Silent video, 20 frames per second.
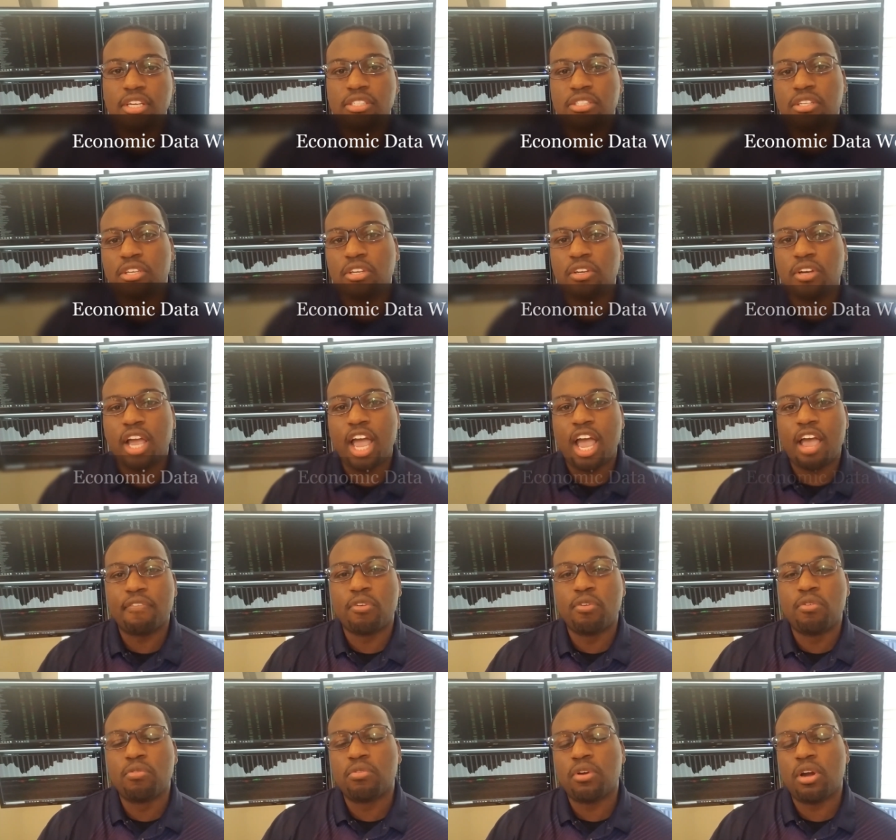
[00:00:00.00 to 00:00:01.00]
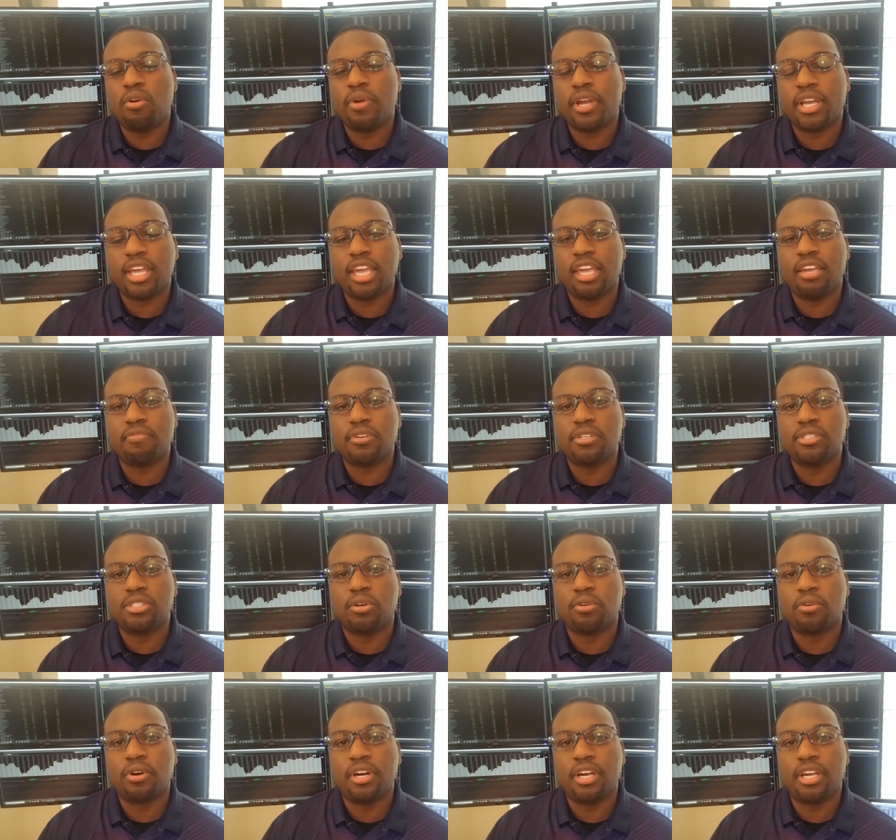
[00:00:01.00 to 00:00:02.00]
So you'll have growing
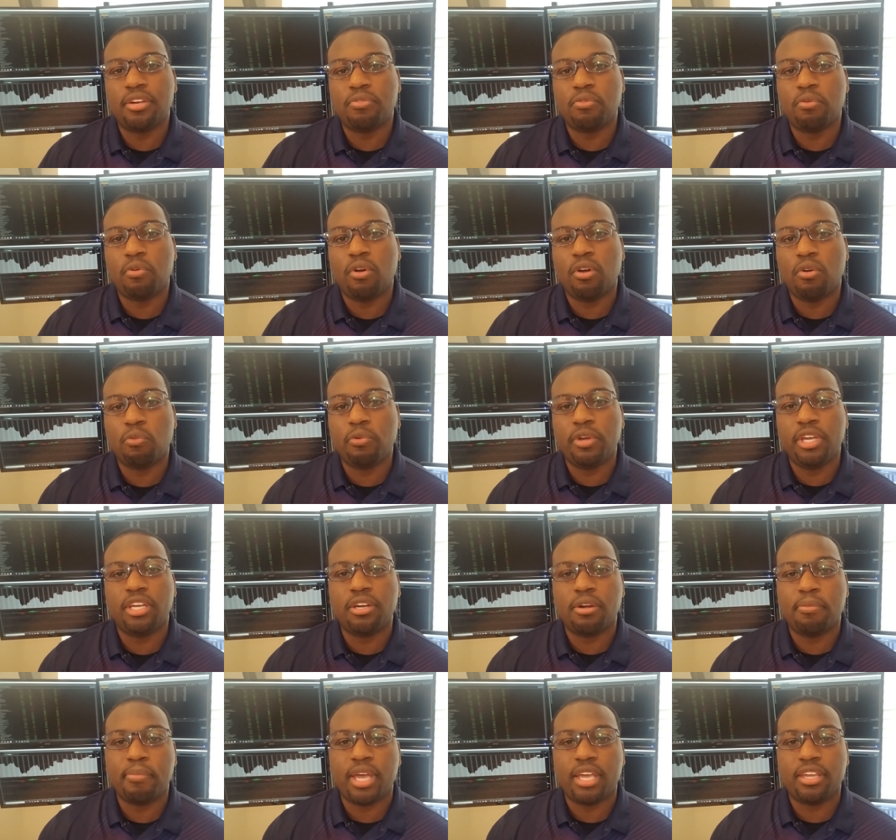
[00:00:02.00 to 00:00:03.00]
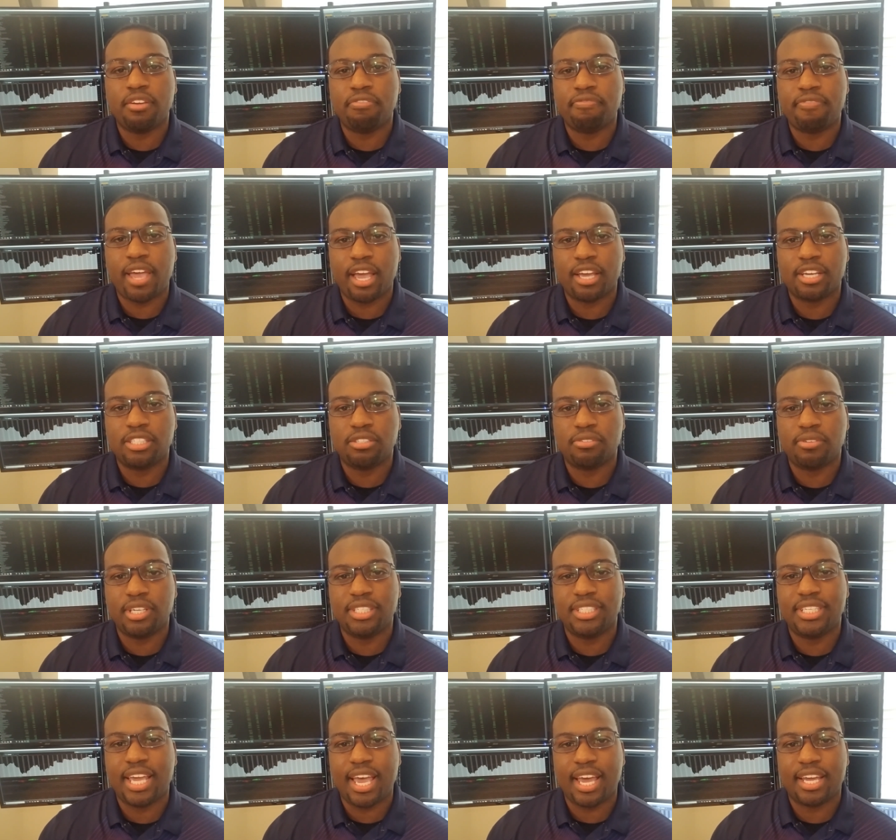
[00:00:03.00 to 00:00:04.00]
inventory, weaker
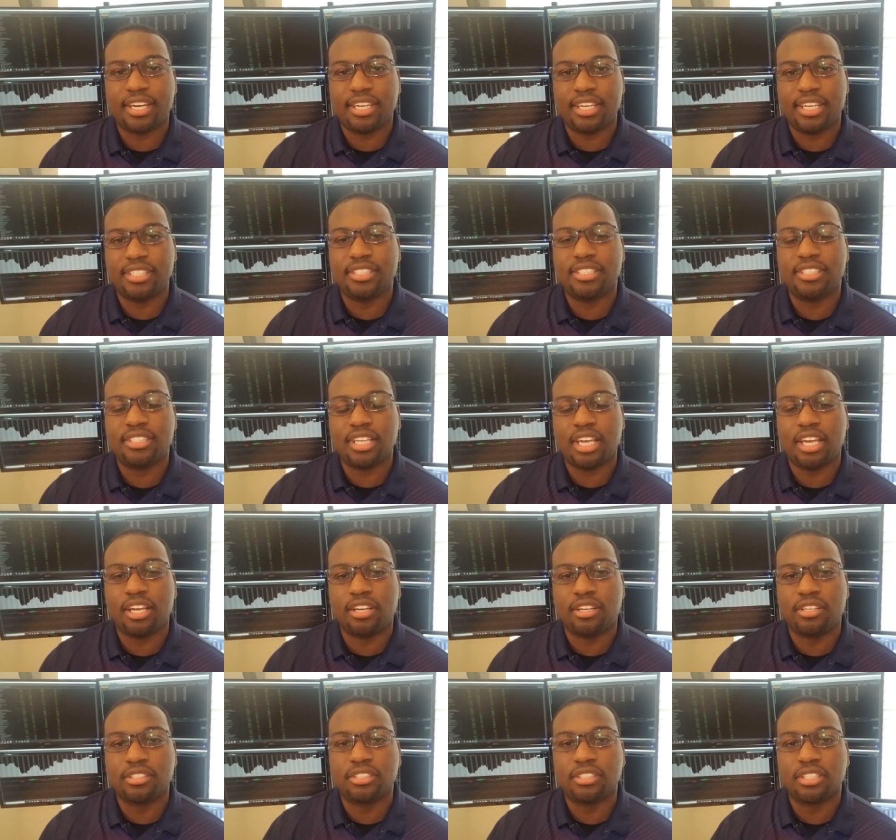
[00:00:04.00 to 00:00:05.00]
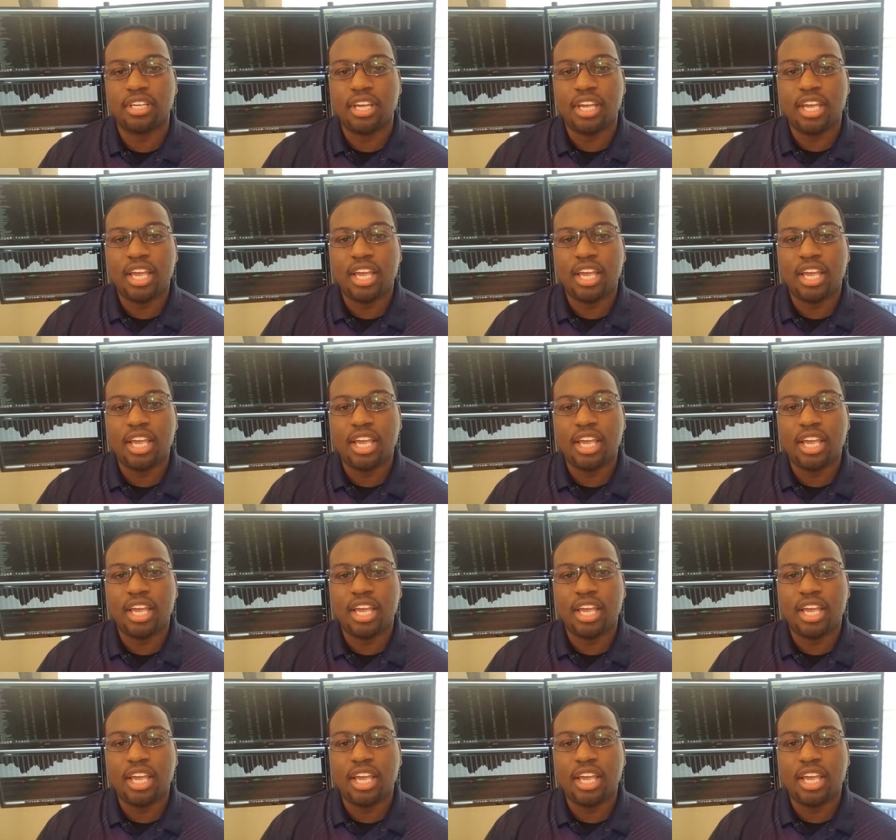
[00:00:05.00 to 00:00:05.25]
manufacturing data and sales,